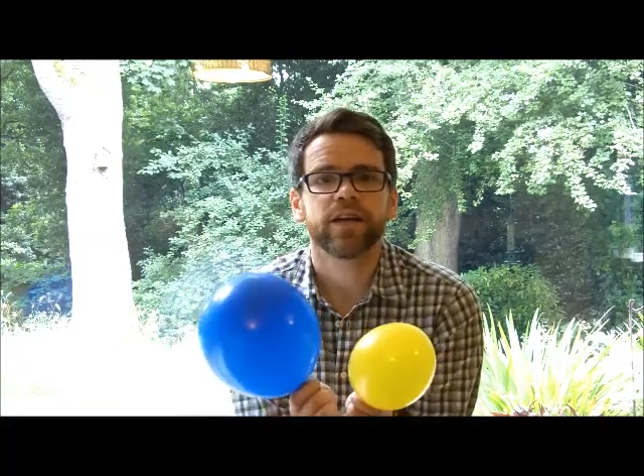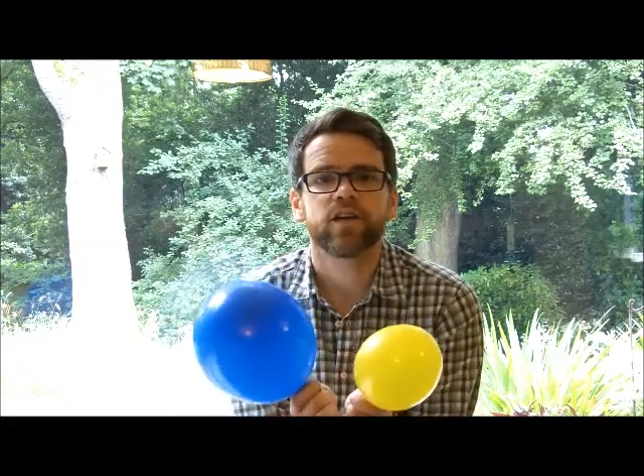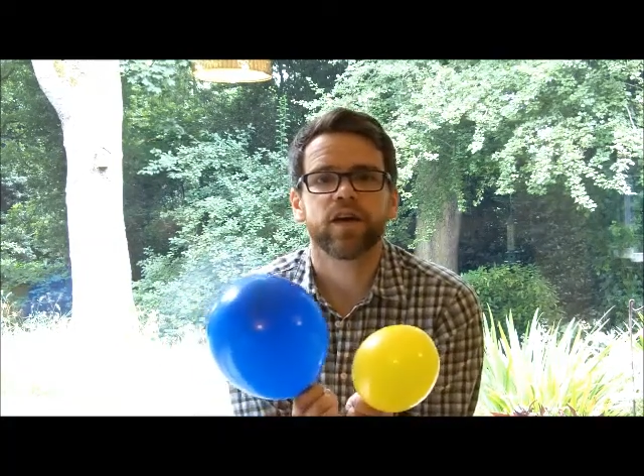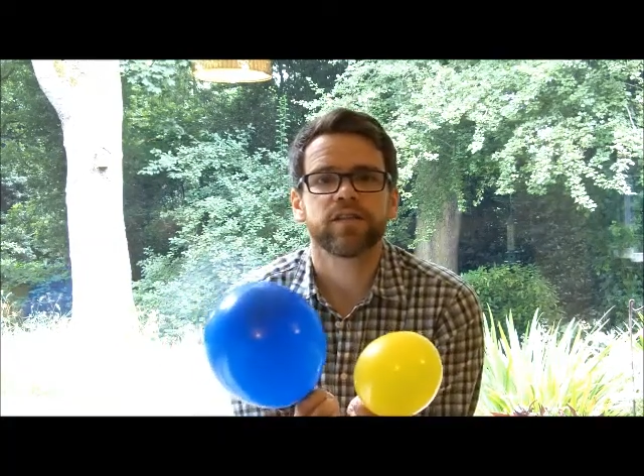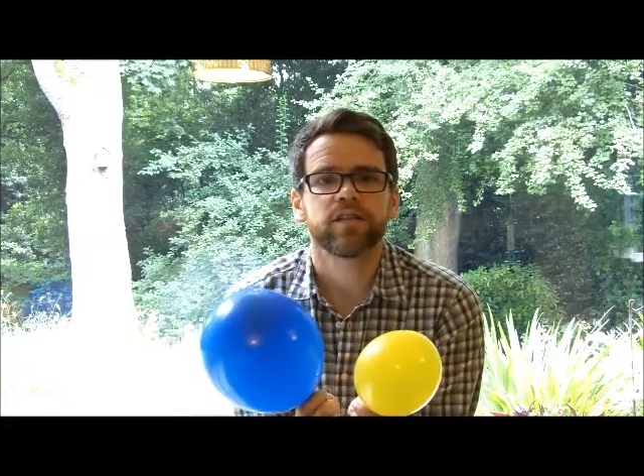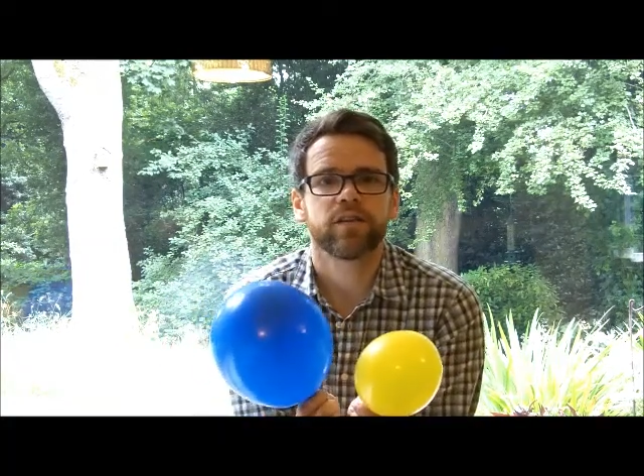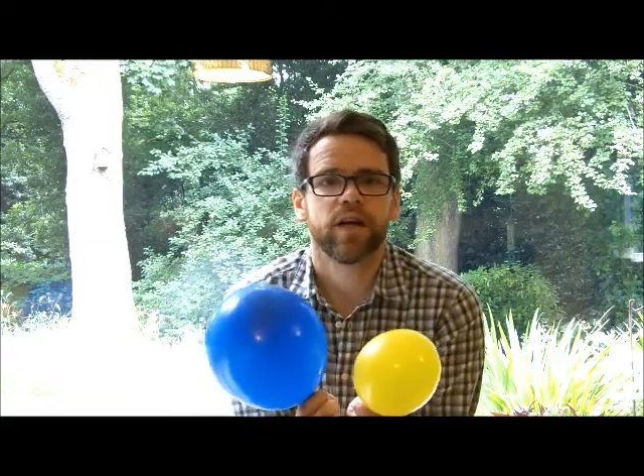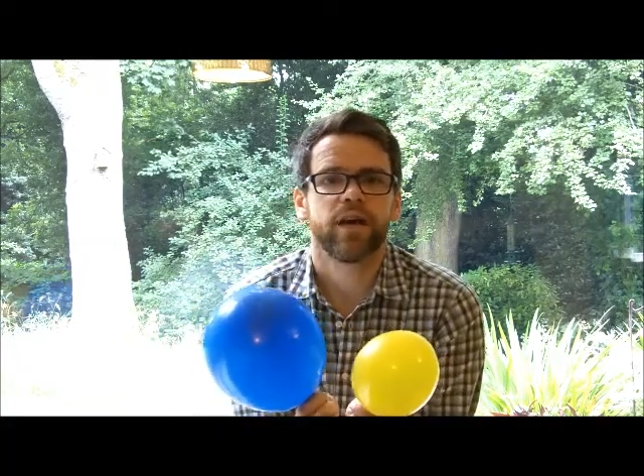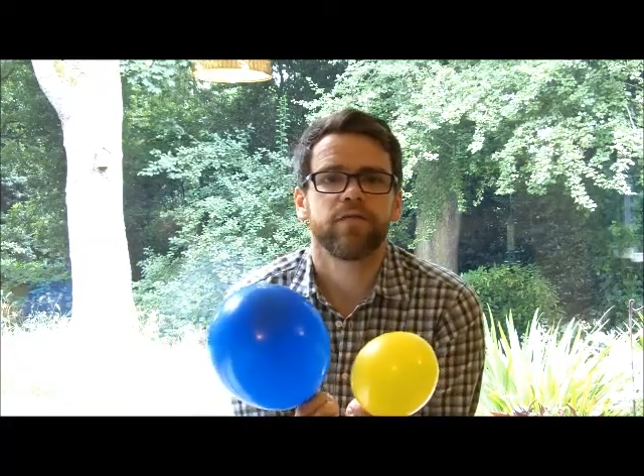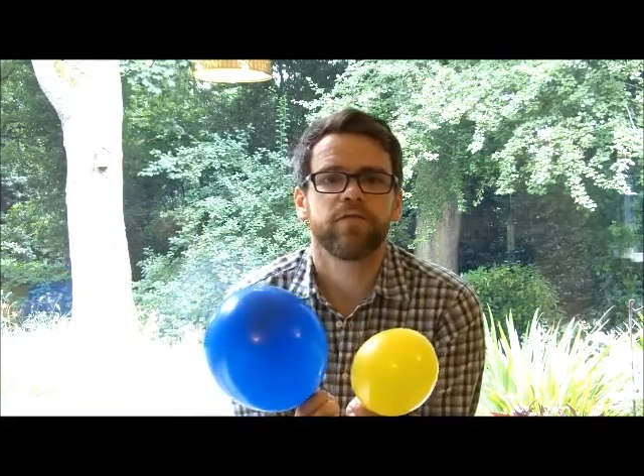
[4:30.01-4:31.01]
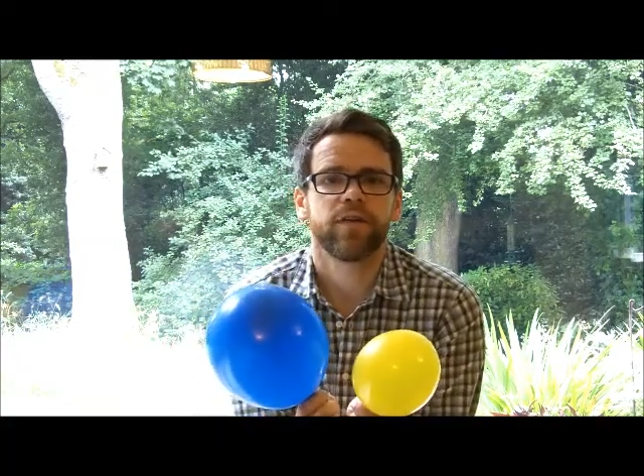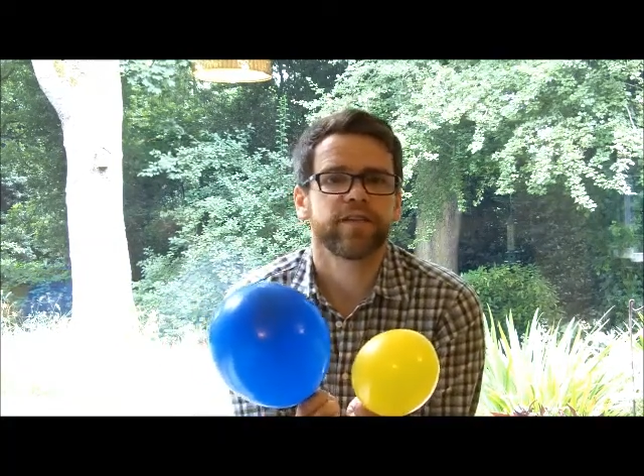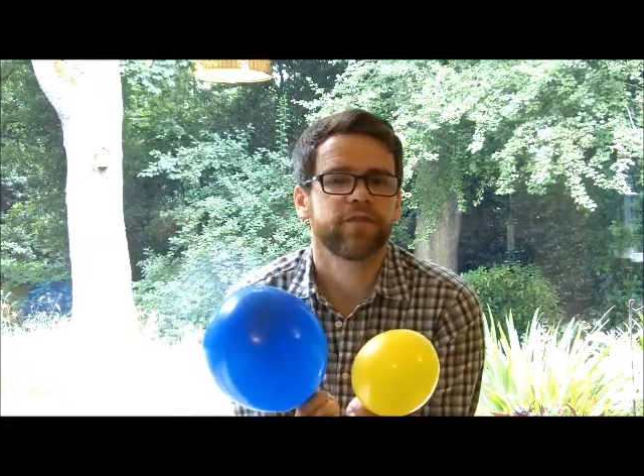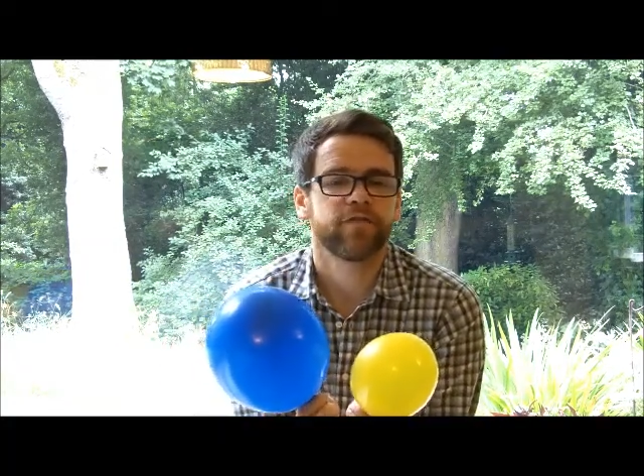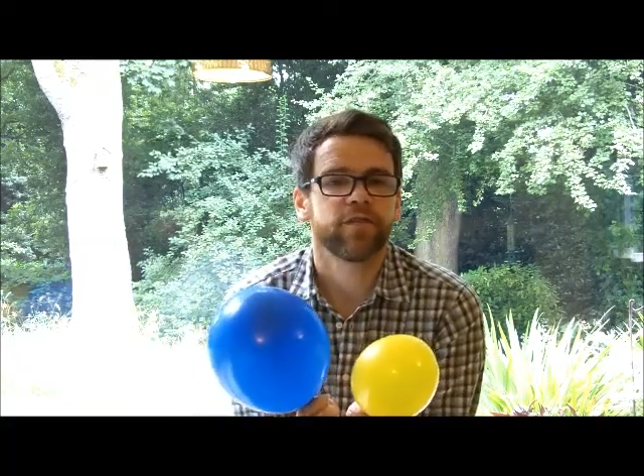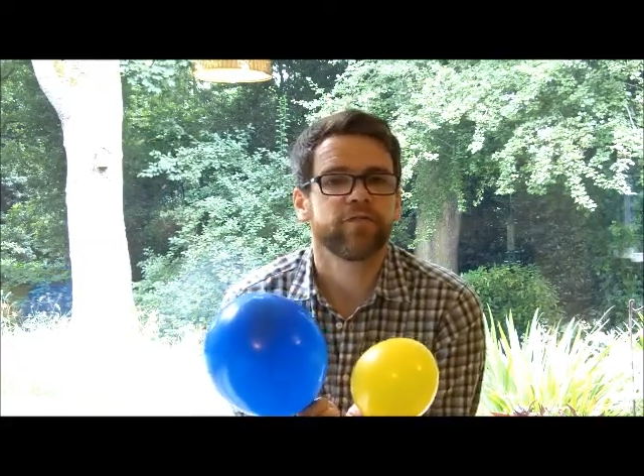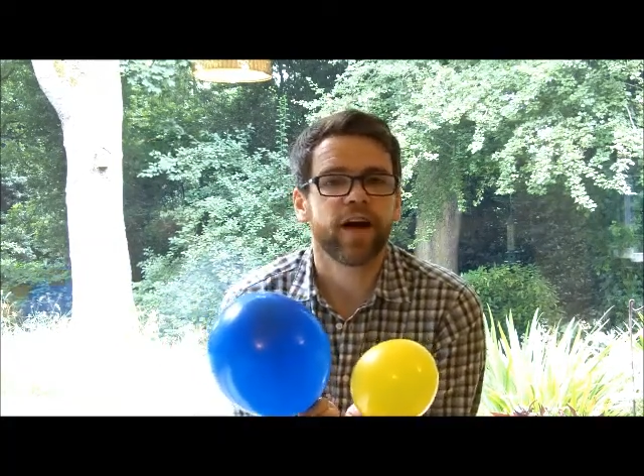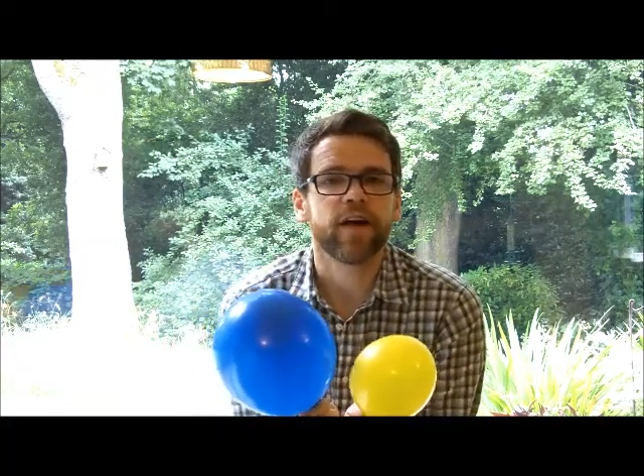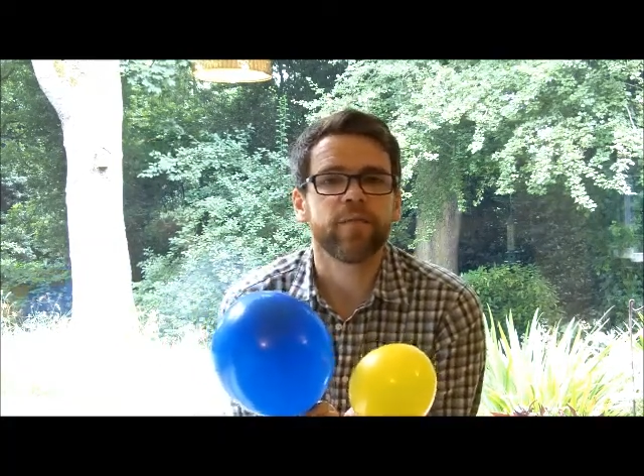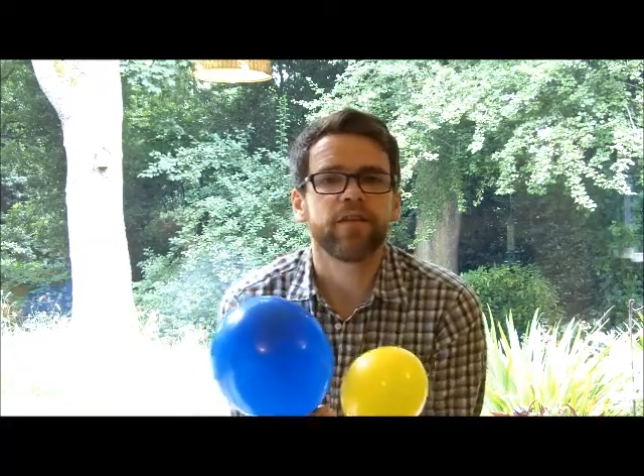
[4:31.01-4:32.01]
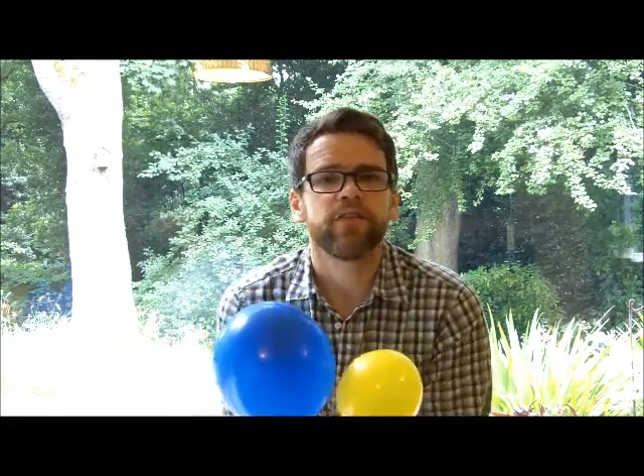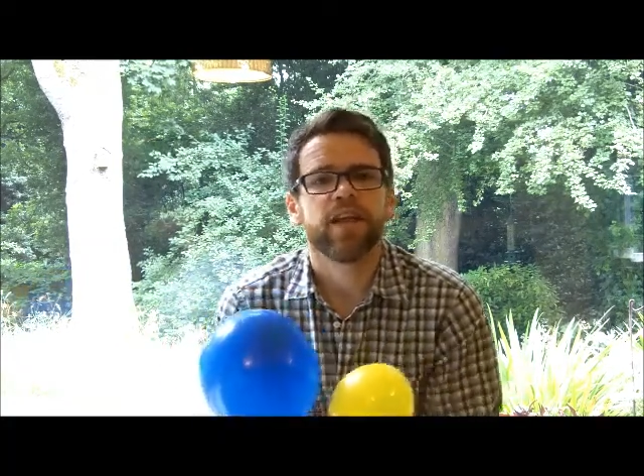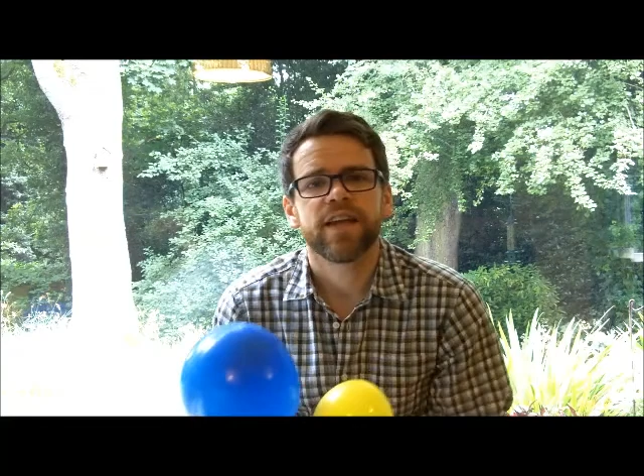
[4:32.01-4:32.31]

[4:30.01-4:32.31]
across very different environments,